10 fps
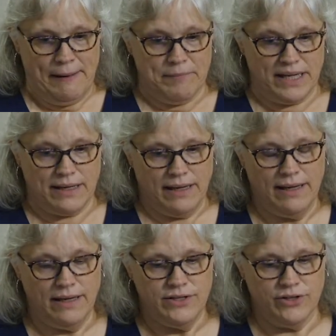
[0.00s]
But
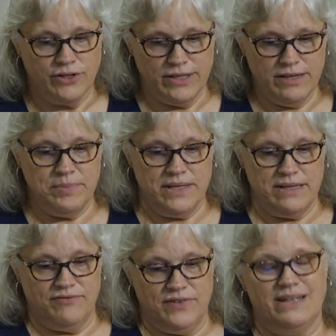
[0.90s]
you're going to be
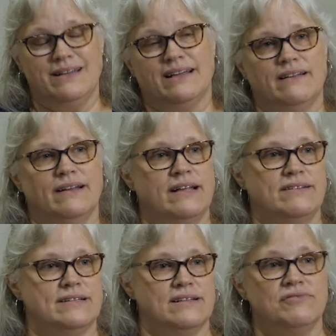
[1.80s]
feeding it
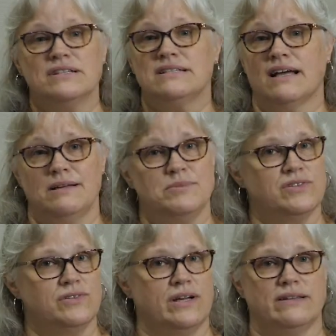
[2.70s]
at different times
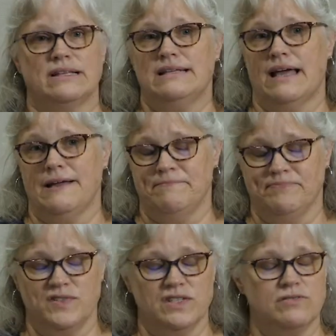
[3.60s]
throughout the day.
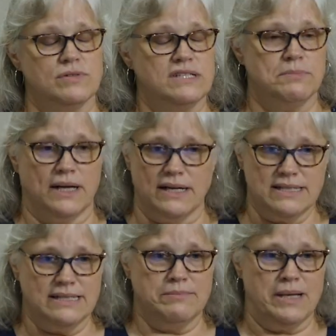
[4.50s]
Just respond
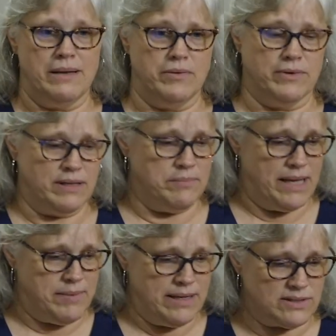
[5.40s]
to the baby. When the
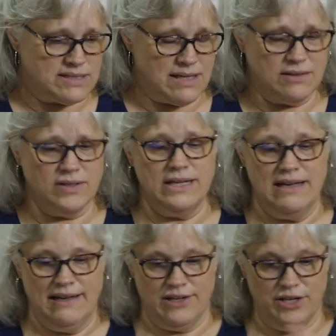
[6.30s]
baby looks hungry,
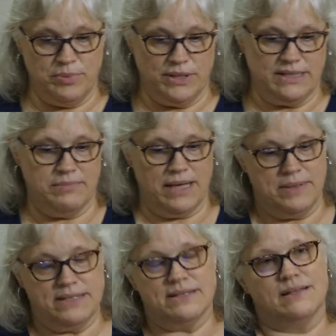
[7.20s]
you put the
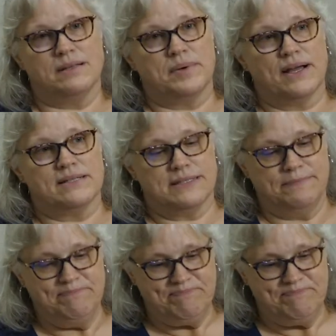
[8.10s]
baby to the breast.